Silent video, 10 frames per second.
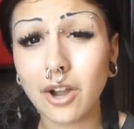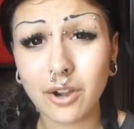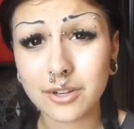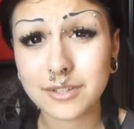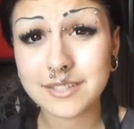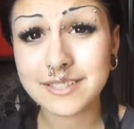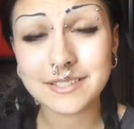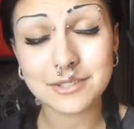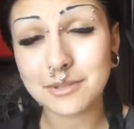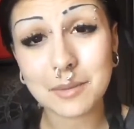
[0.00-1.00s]
hard.
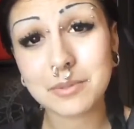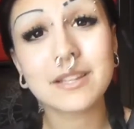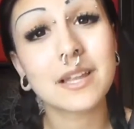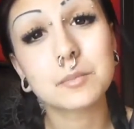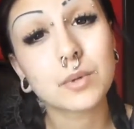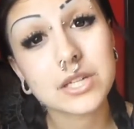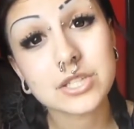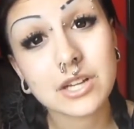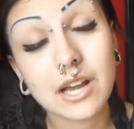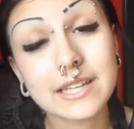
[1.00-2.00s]
Do not put a lot of
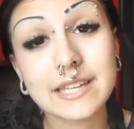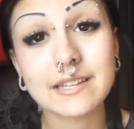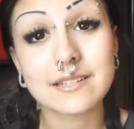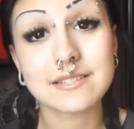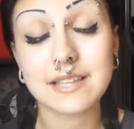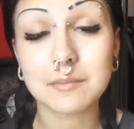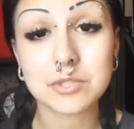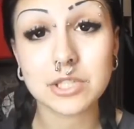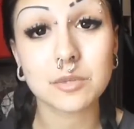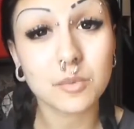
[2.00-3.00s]
pressure on it because I'm
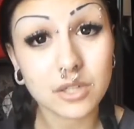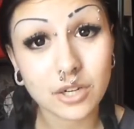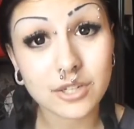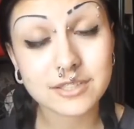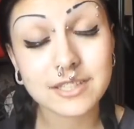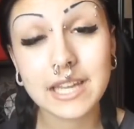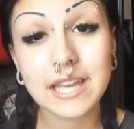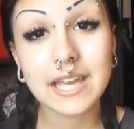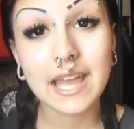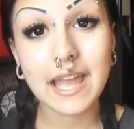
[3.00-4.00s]
sure it will hurt.
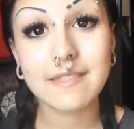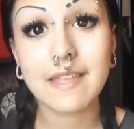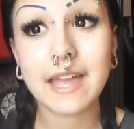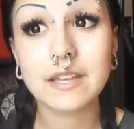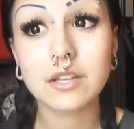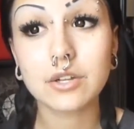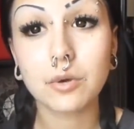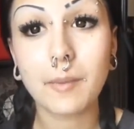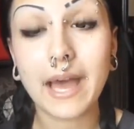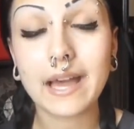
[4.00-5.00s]
And then
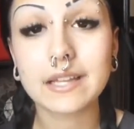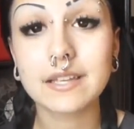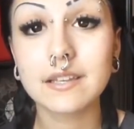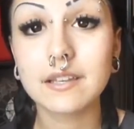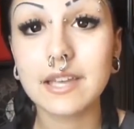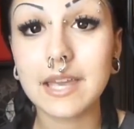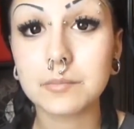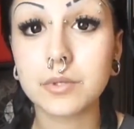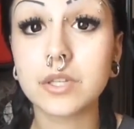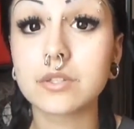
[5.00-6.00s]
go back
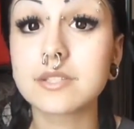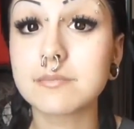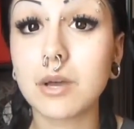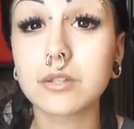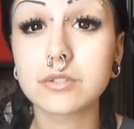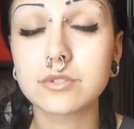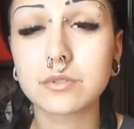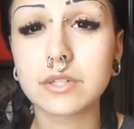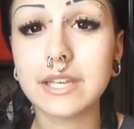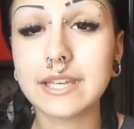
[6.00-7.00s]
and put your smaller
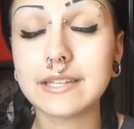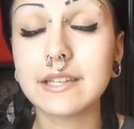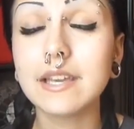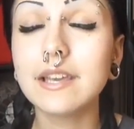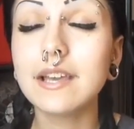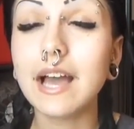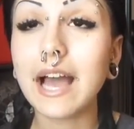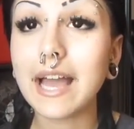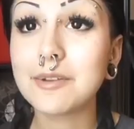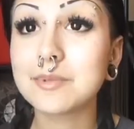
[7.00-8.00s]
jewelry in.
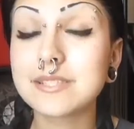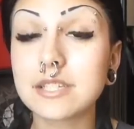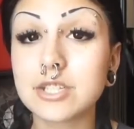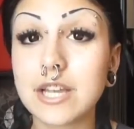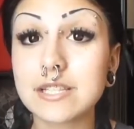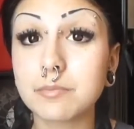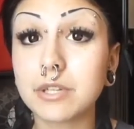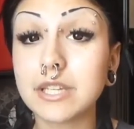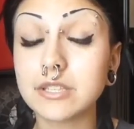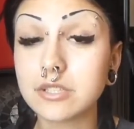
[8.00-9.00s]
I would suggest
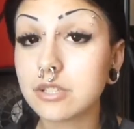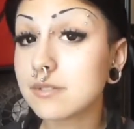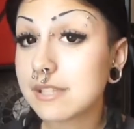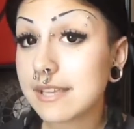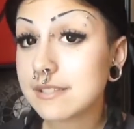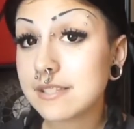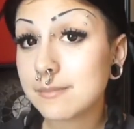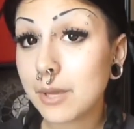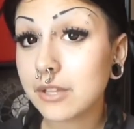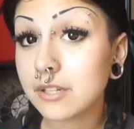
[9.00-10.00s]
putting in 2 sizes
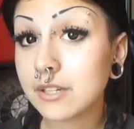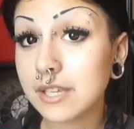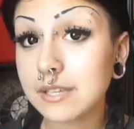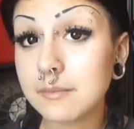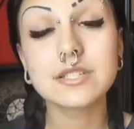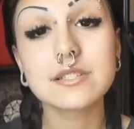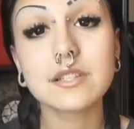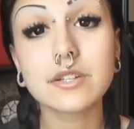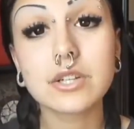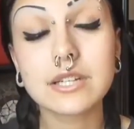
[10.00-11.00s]
smaller in, just
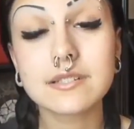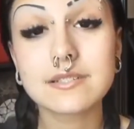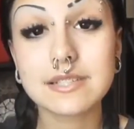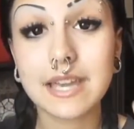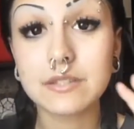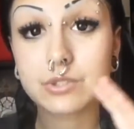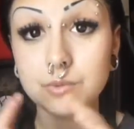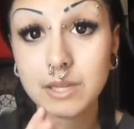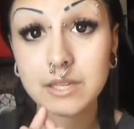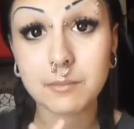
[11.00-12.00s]
so your ears can
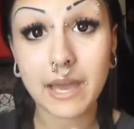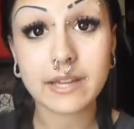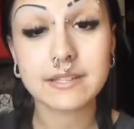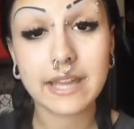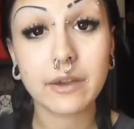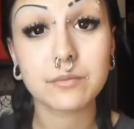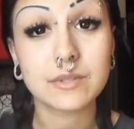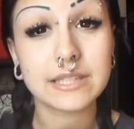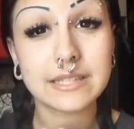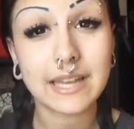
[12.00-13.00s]
shrink back down
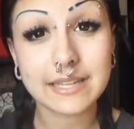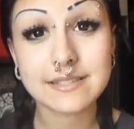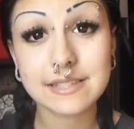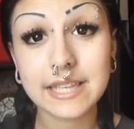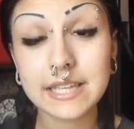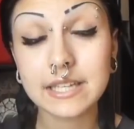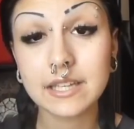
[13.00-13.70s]
really nicely